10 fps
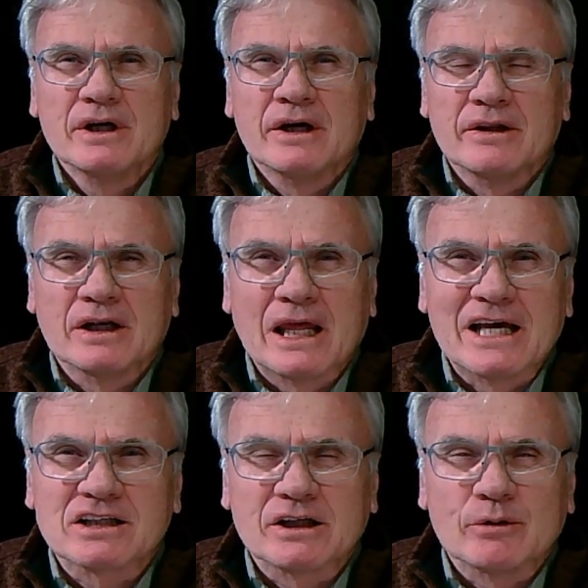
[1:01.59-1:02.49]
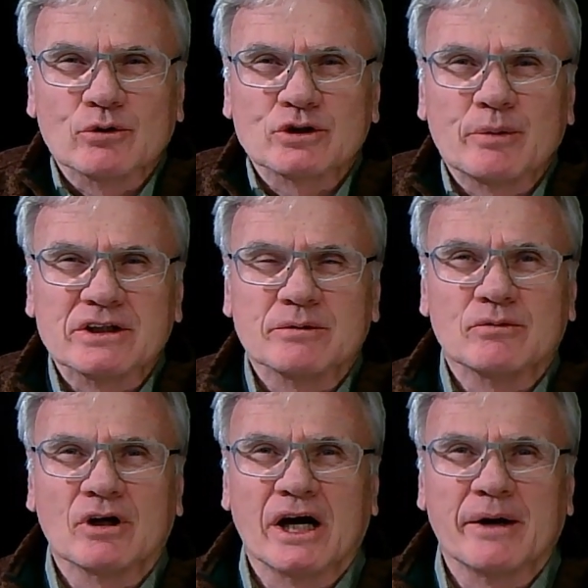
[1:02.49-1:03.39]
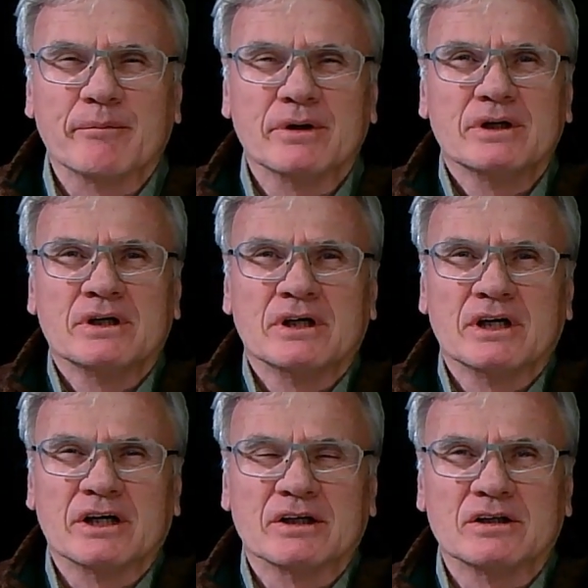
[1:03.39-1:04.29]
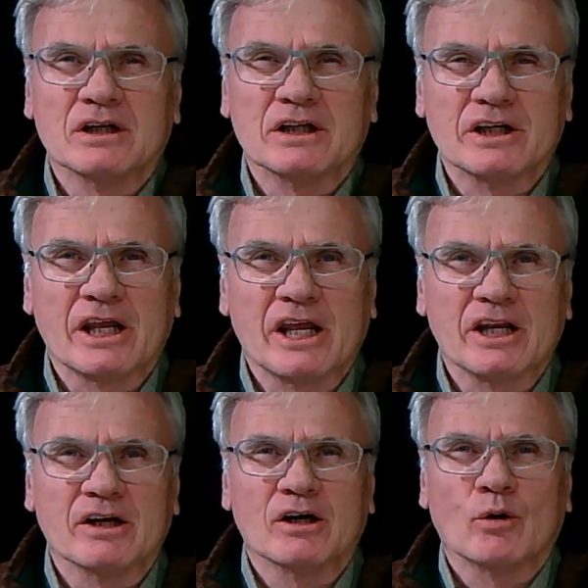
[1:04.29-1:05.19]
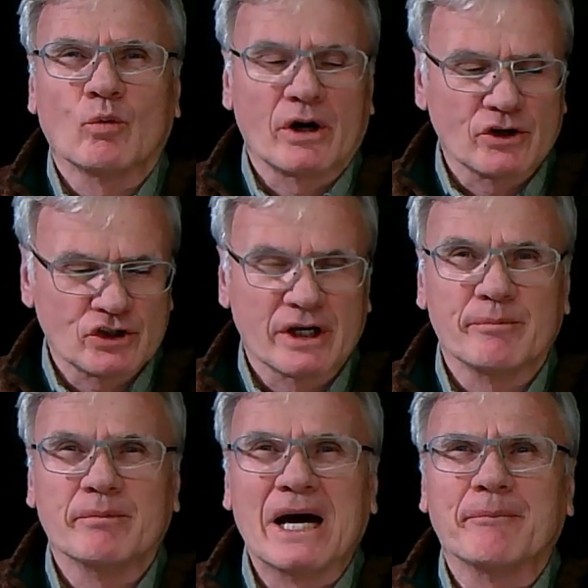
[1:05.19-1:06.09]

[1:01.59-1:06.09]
Then lastly, we'll spend some time delineating a watershed map.